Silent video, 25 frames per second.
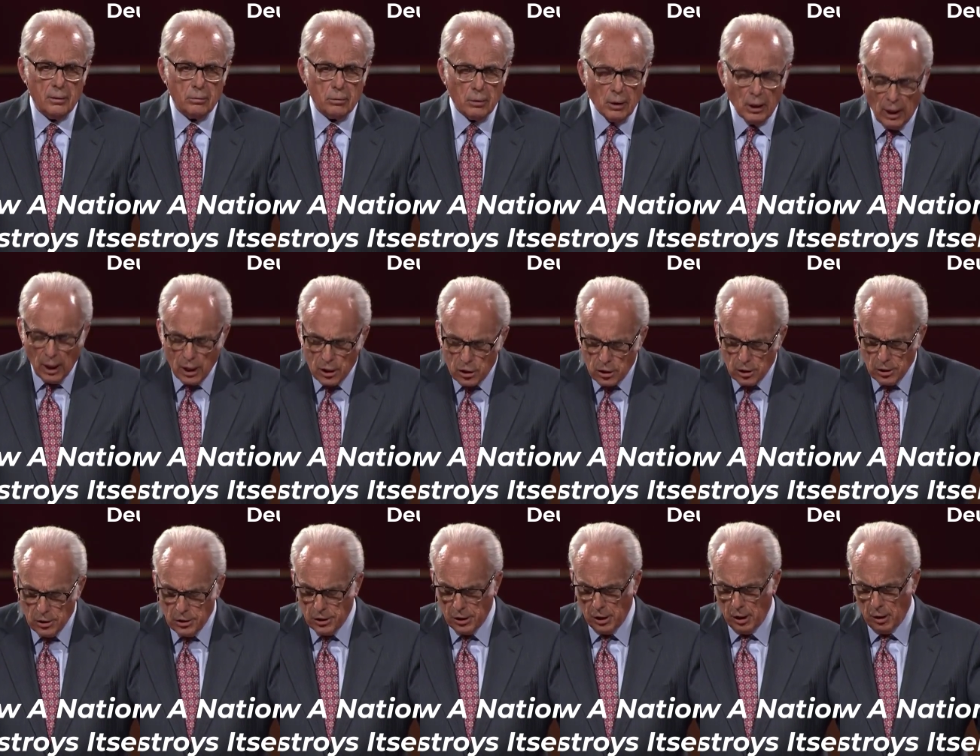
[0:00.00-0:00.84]

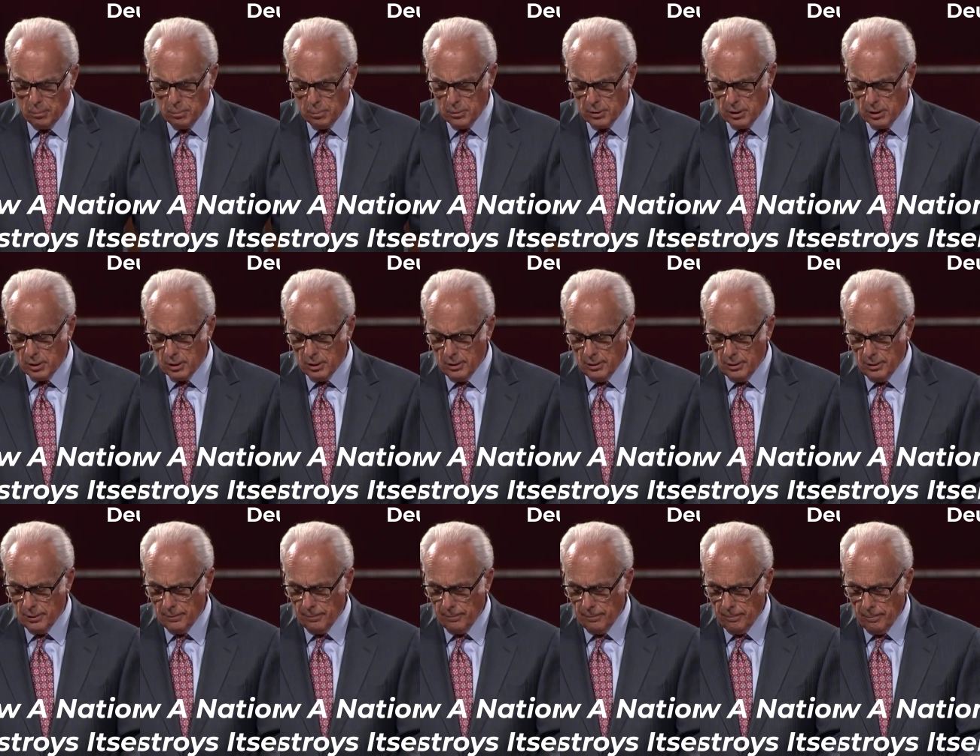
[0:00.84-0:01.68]
relationships,
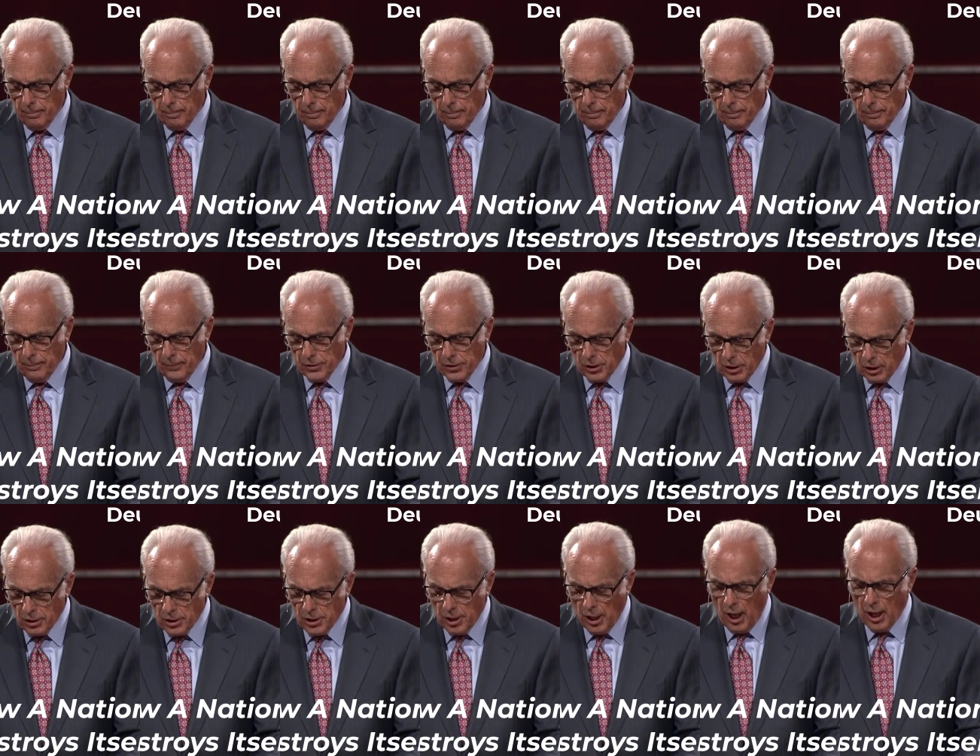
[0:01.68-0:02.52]

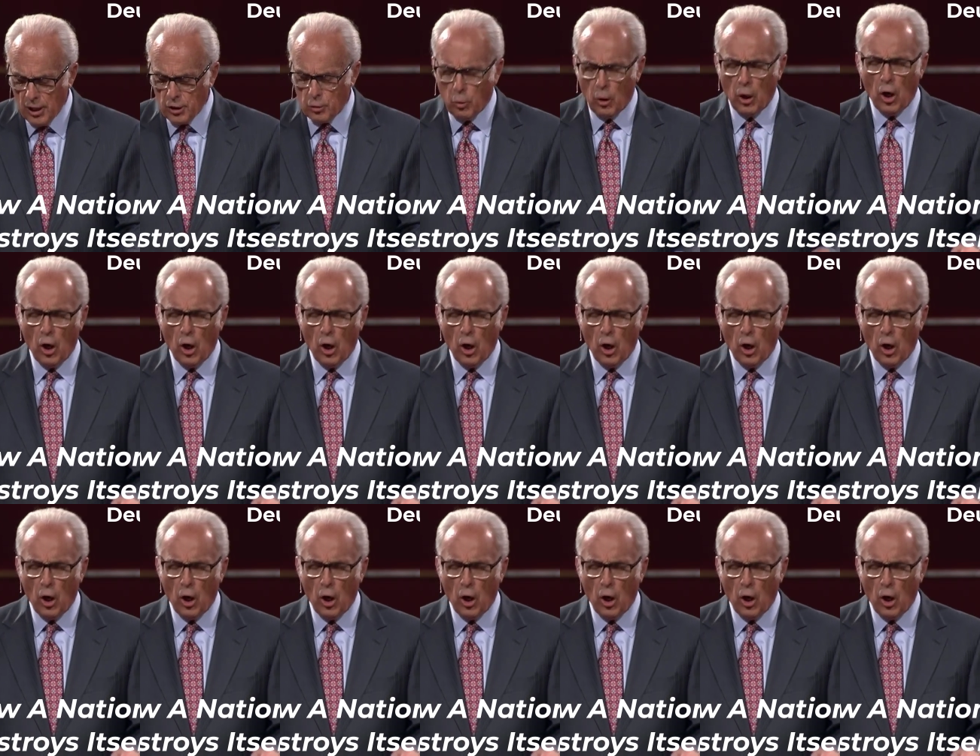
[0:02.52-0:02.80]
success.